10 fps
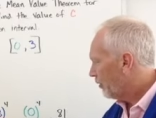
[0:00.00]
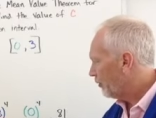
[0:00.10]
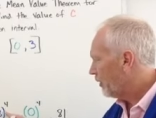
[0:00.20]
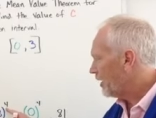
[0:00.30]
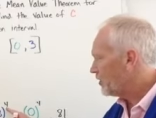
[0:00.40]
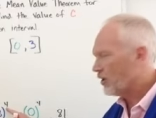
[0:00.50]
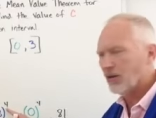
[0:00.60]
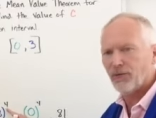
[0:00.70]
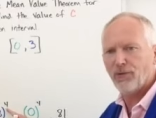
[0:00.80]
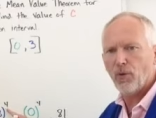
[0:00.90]
3 to
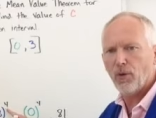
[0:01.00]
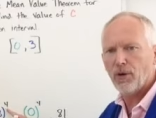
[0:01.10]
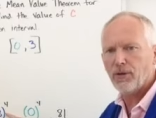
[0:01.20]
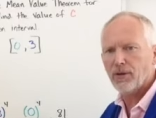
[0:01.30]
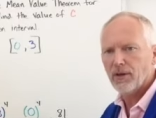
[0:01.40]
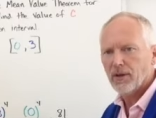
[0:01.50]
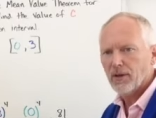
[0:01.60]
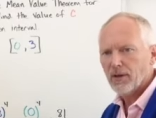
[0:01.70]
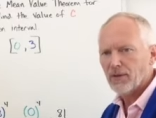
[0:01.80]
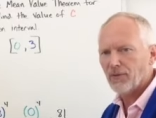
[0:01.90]
the fourth
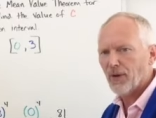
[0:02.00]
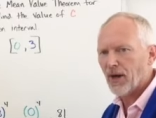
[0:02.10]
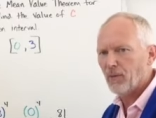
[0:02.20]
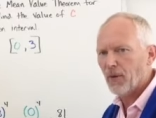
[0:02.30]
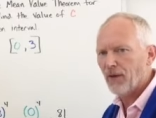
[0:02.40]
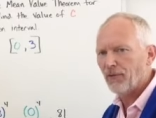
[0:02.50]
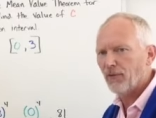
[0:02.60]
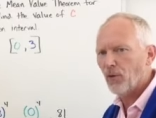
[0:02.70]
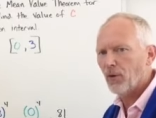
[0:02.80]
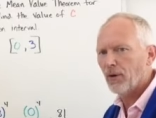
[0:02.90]
divided by
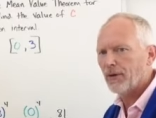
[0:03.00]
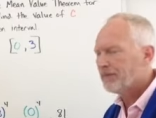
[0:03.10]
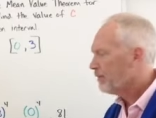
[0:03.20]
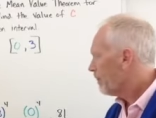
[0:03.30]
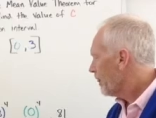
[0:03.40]
4,